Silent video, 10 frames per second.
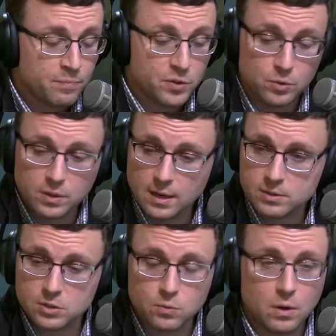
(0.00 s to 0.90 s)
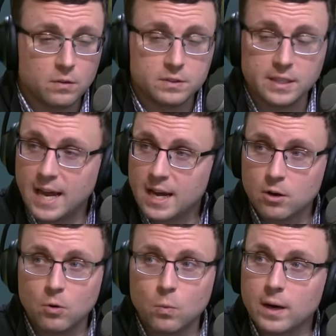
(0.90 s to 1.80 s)
2012 did not
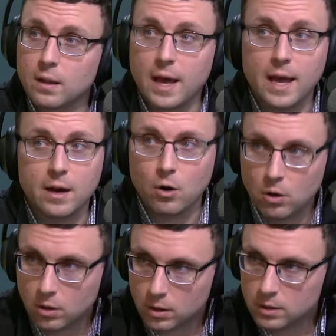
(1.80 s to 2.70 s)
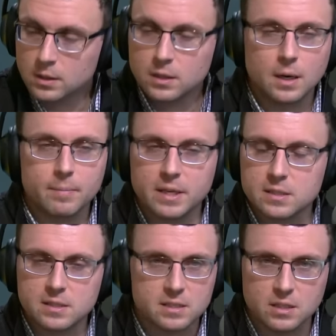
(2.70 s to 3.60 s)
go well at all. I mean,
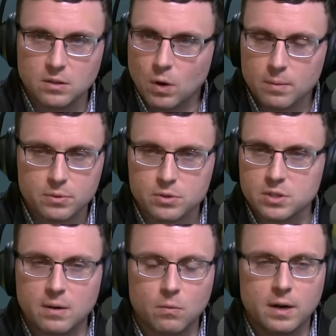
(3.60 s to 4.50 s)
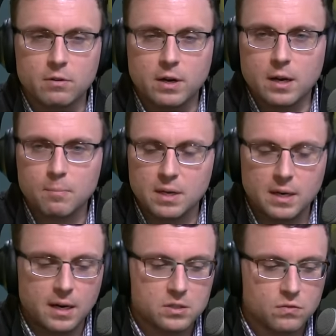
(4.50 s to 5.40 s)
61%, whatever it ended up being
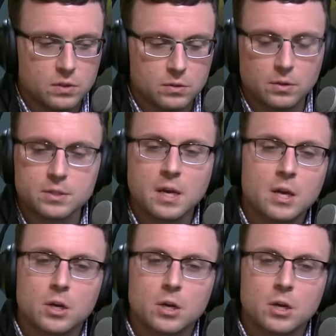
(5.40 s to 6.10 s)
on his field goals.